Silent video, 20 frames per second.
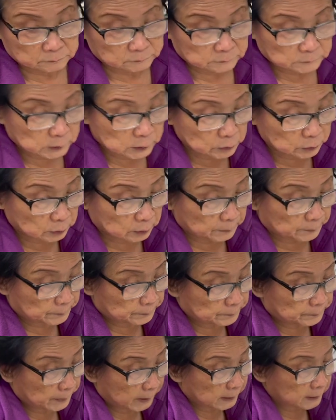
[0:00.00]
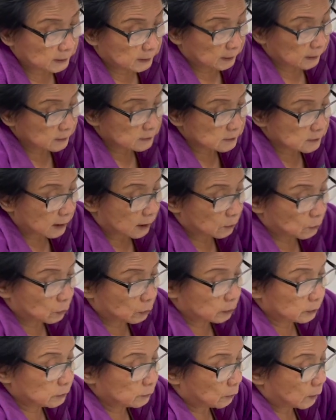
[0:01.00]
your painting is not
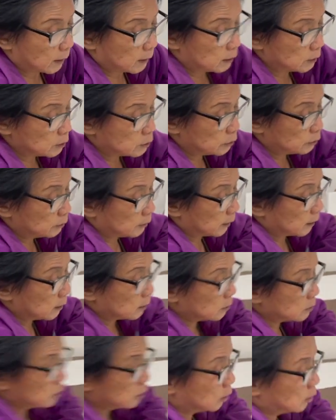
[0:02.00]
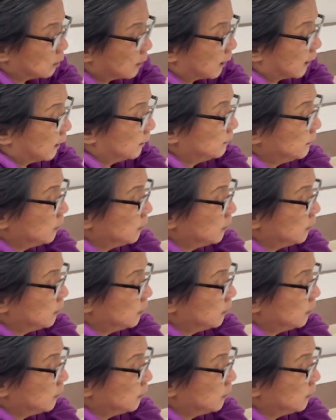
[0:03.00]
worthwhile doing. So I'm